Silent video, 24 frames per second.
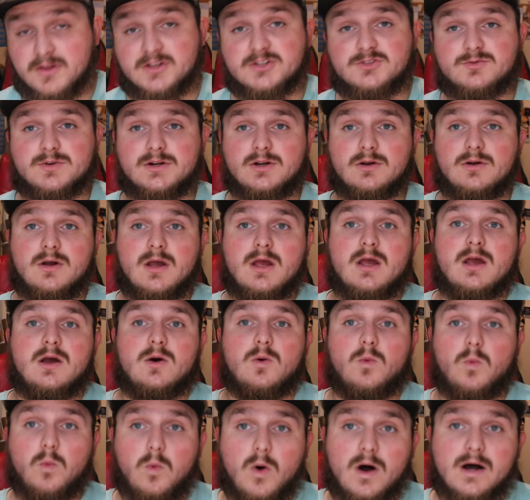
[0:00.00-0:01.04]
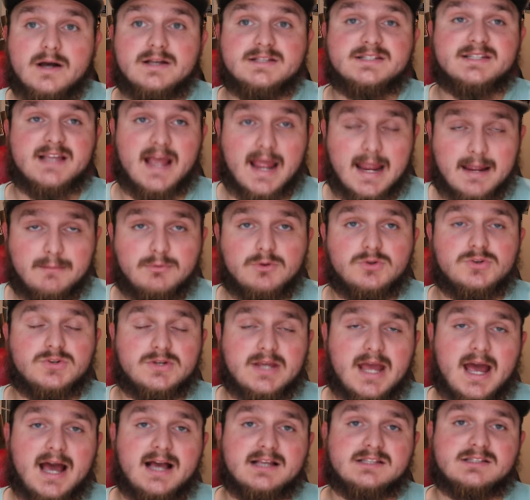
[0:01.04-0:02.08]
this reel was able to
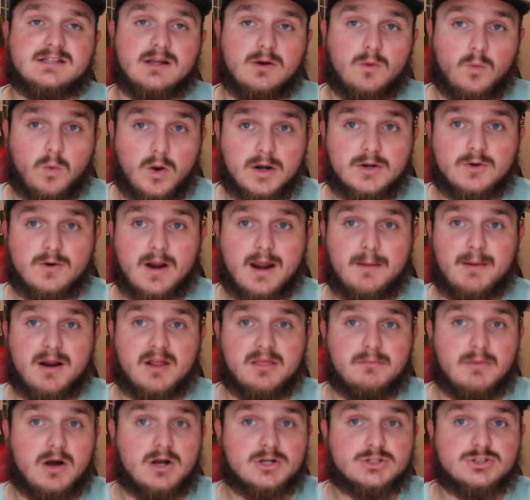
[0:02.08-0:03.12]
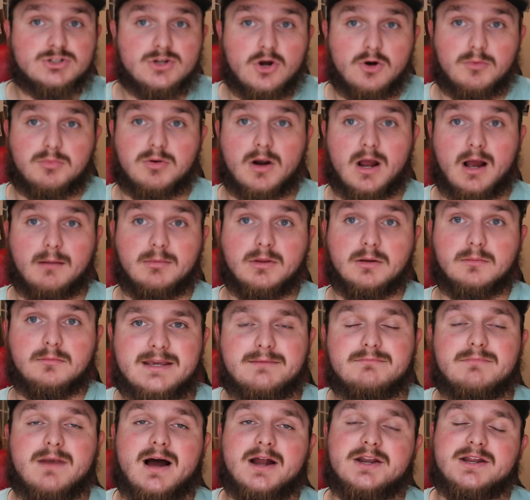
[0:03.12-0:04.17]
cast 1 gram out of the box, no problem.
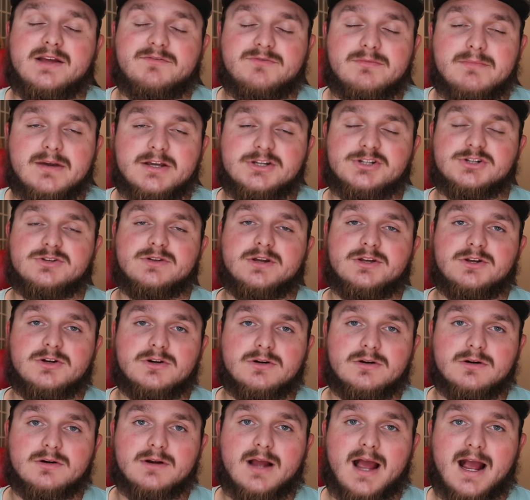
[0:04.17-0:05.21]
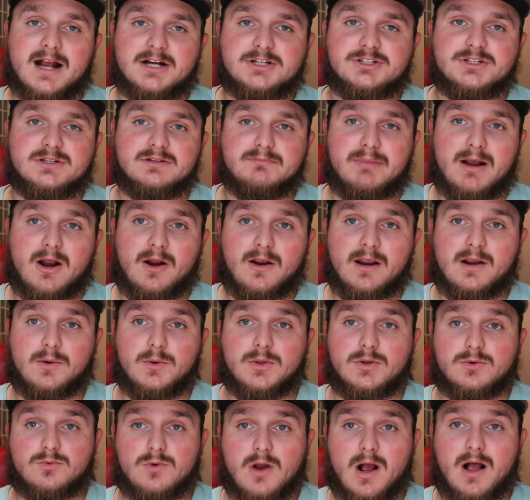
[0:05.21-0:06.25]
Keep in mind, you have to make sure that you're actually pairing it
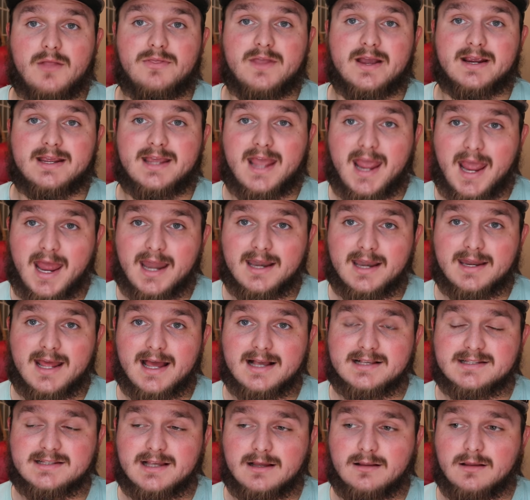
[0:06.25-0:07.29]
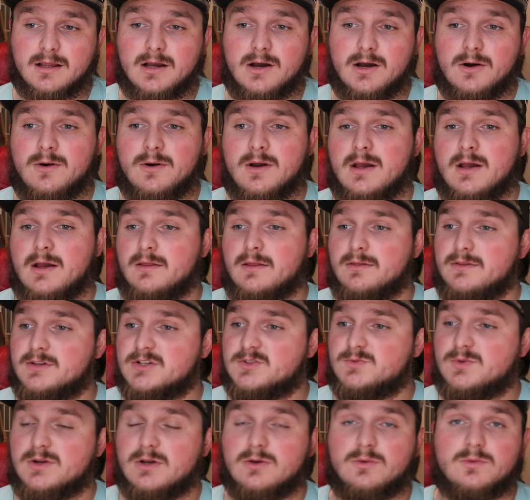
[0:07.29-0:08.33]
with a rod that can cast that low.
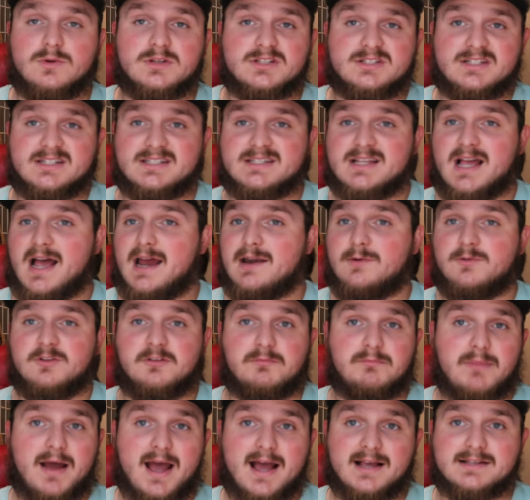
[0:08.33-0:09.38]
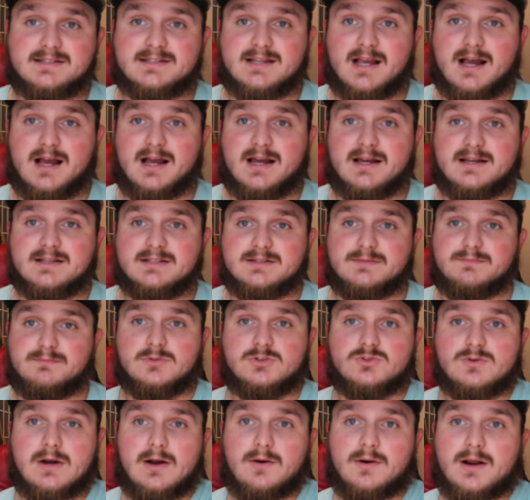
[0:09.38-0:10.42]
This reel was designed with bass guys,
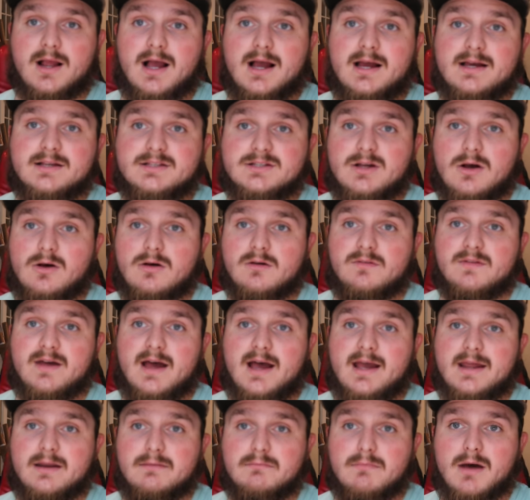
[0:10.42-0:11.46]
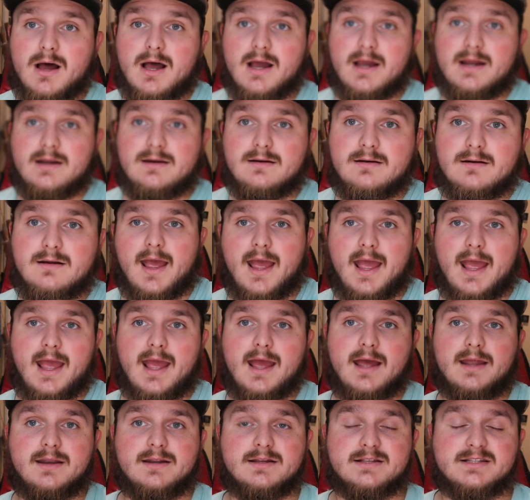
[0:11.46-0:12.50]
trout guys, all of that in mind.
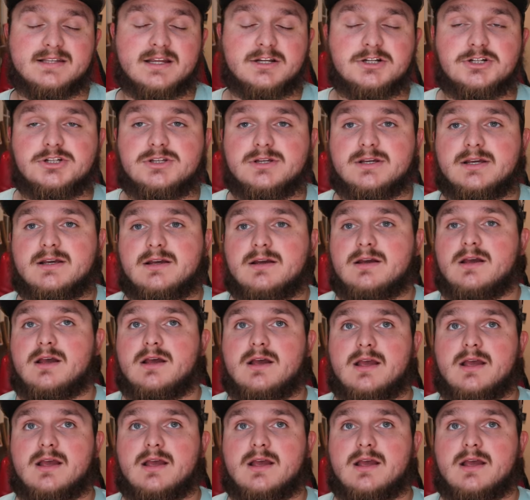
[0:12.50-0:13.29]
And essentially,